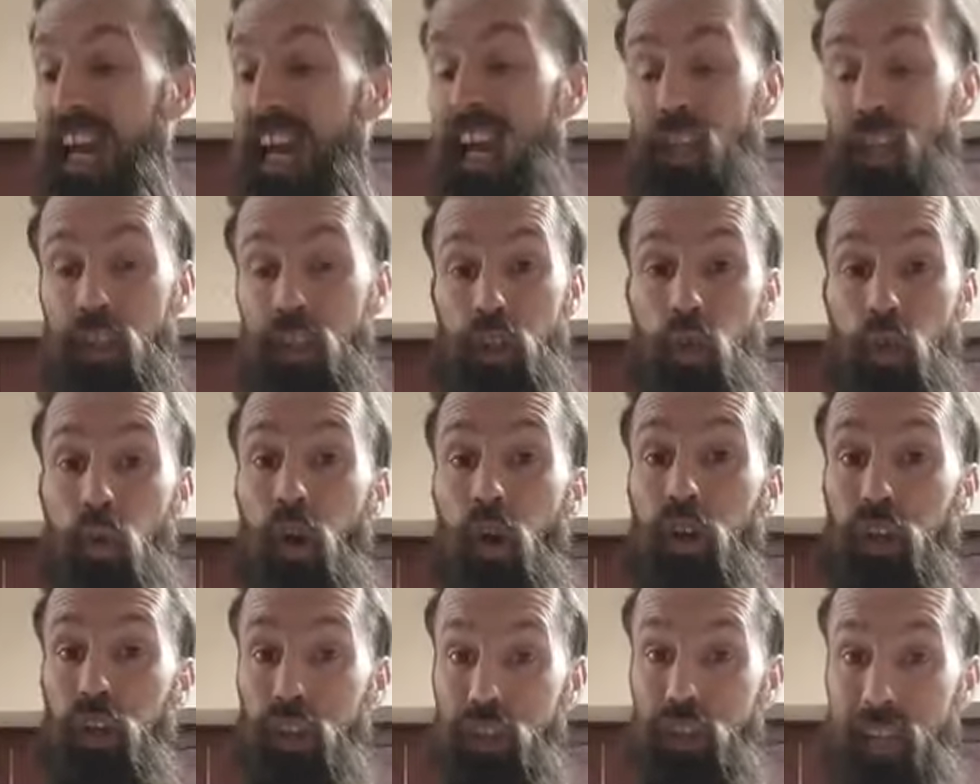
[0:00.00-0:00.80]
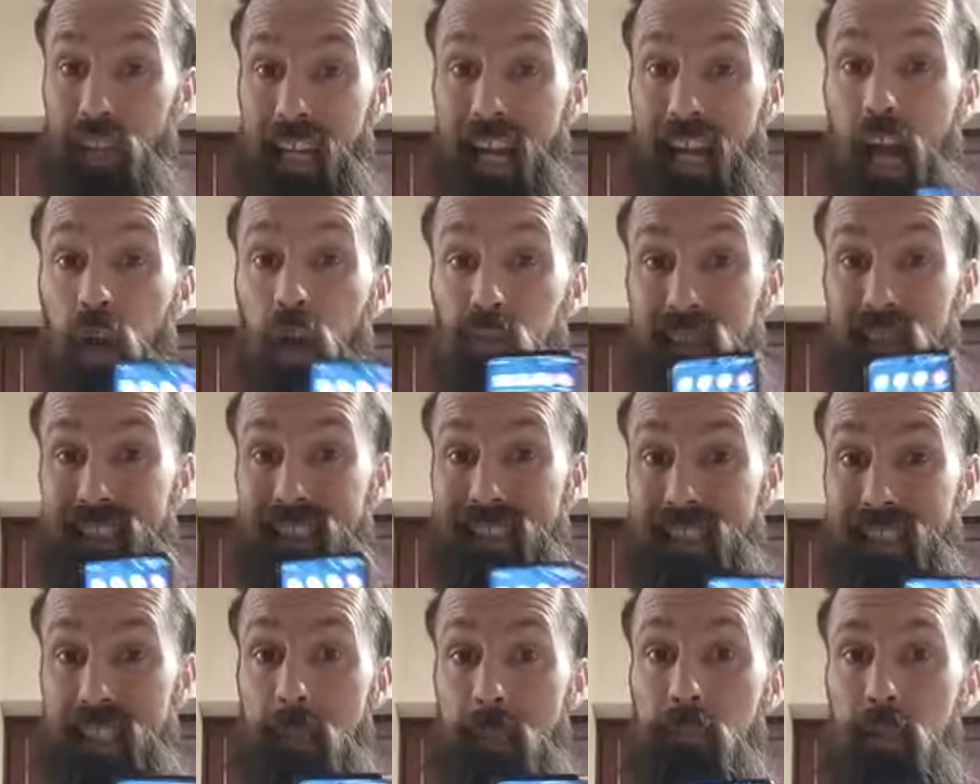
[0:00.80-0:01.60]
and you understand how
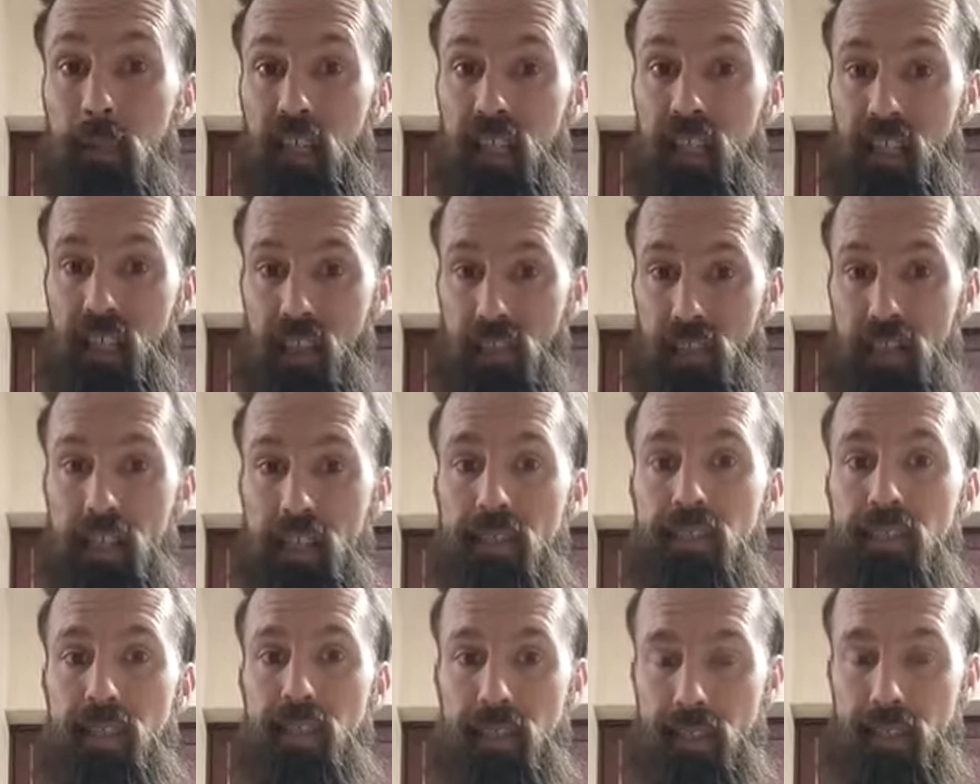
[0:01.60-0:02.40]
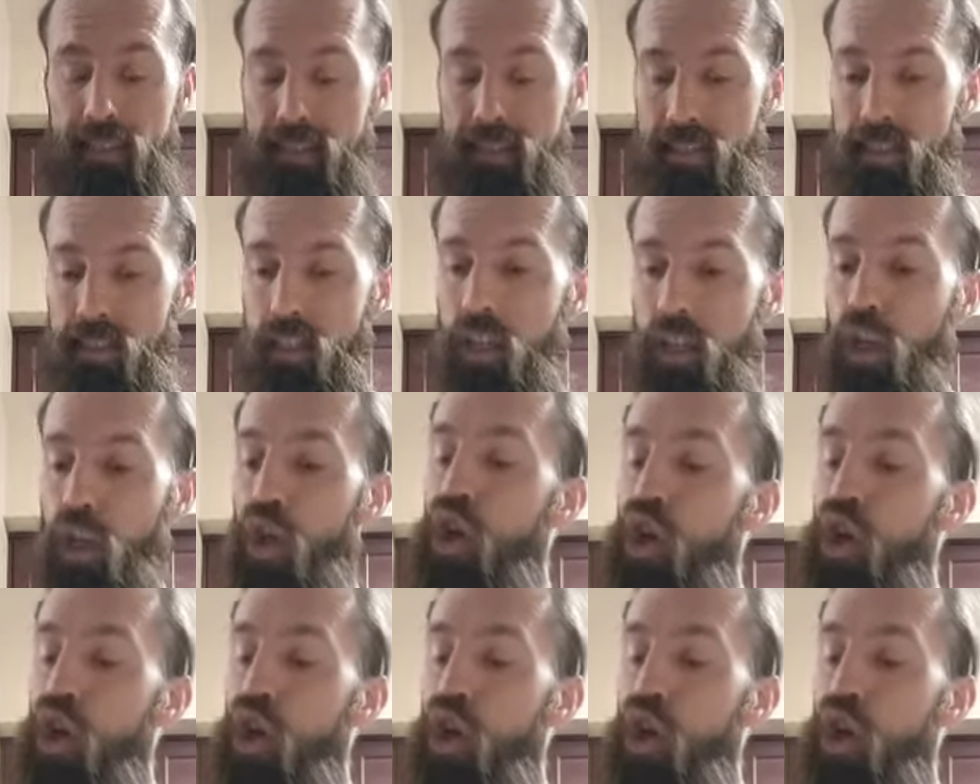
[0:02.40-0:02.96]
deep this is,